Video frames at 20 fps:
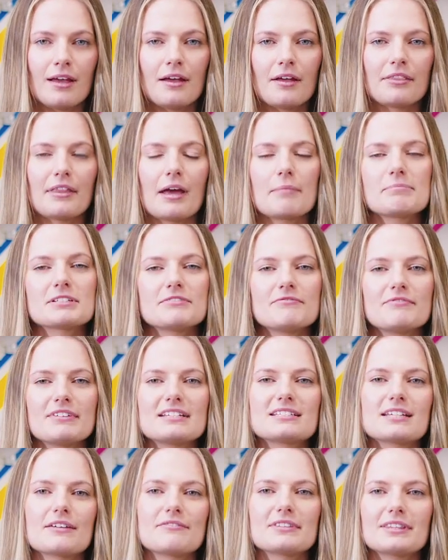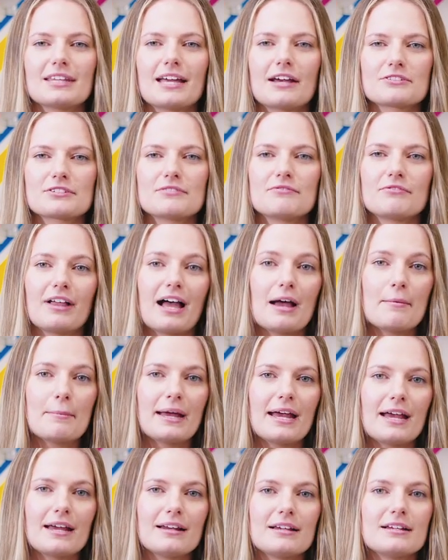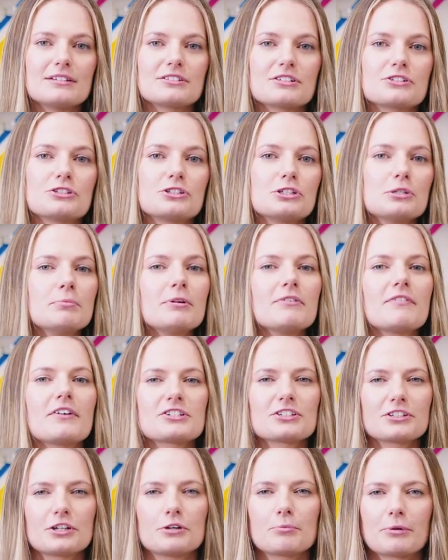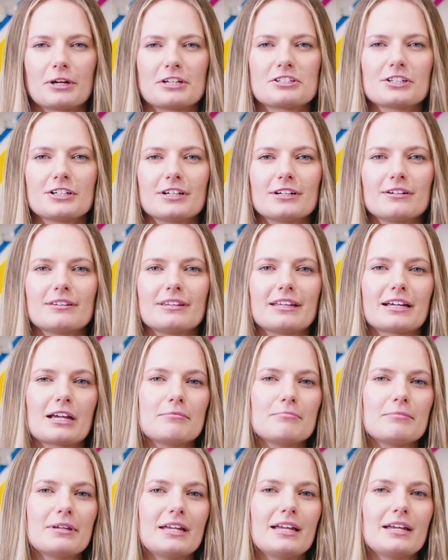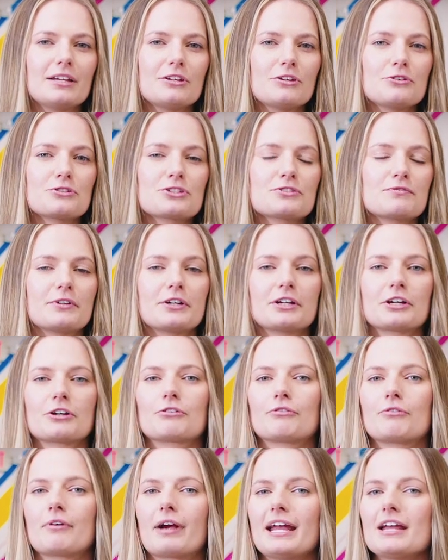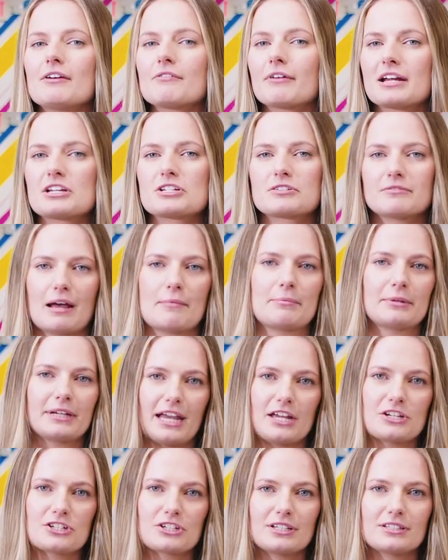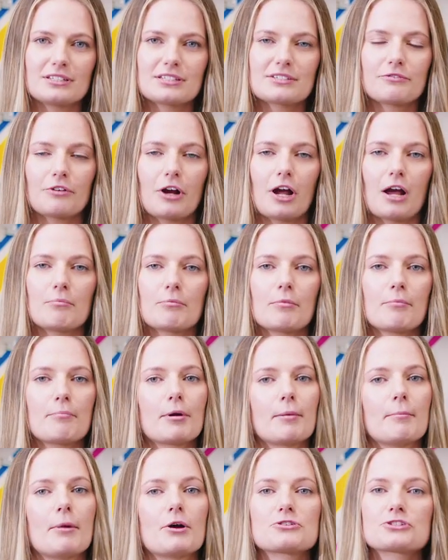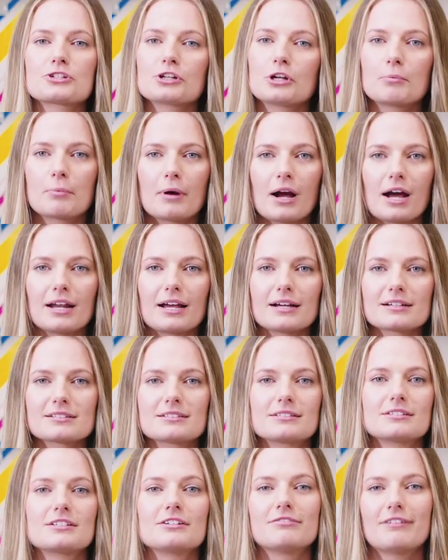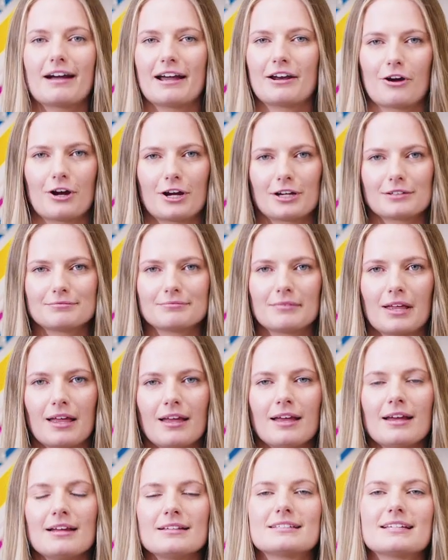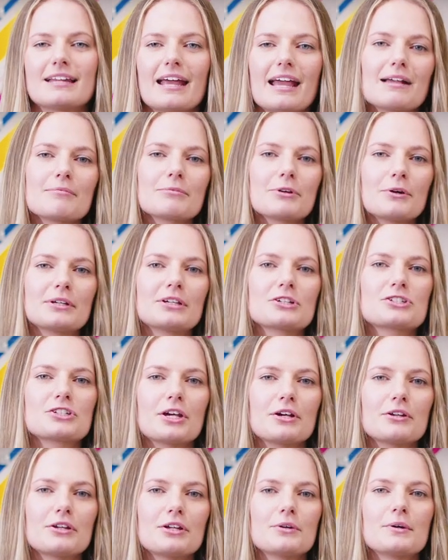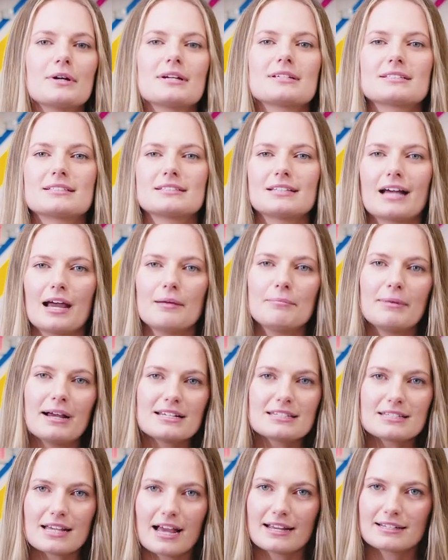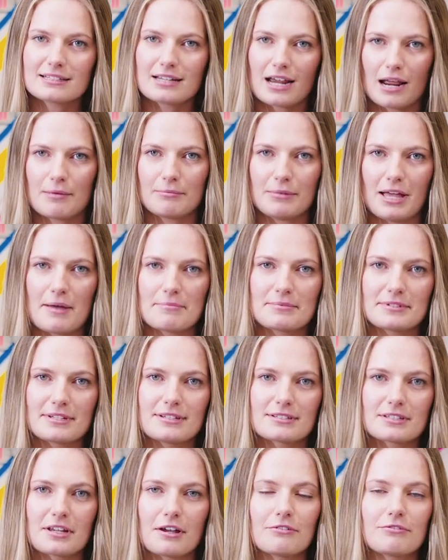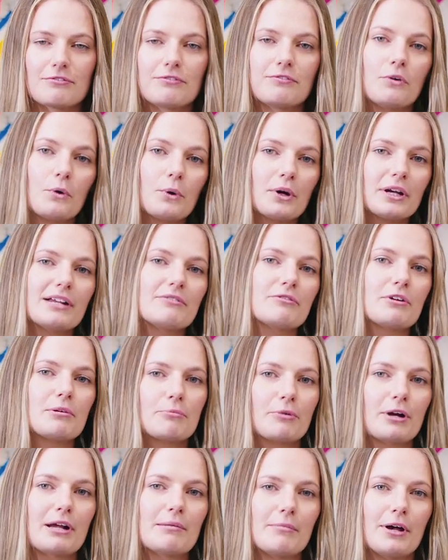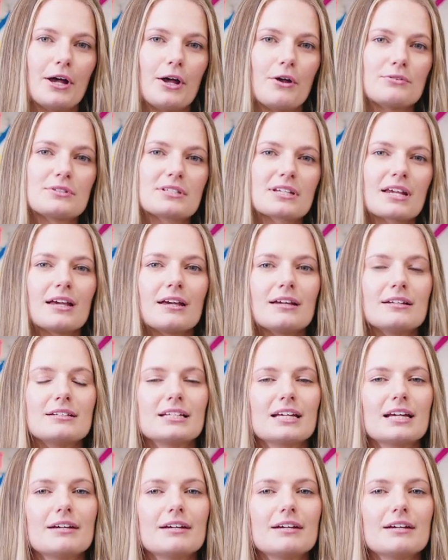The Epson V7000 flatbed is a super versatile printer that can be used for a great range of applications from promotional products to fine art. Today I'm going to show you side-by-side time lapses of four different print modes to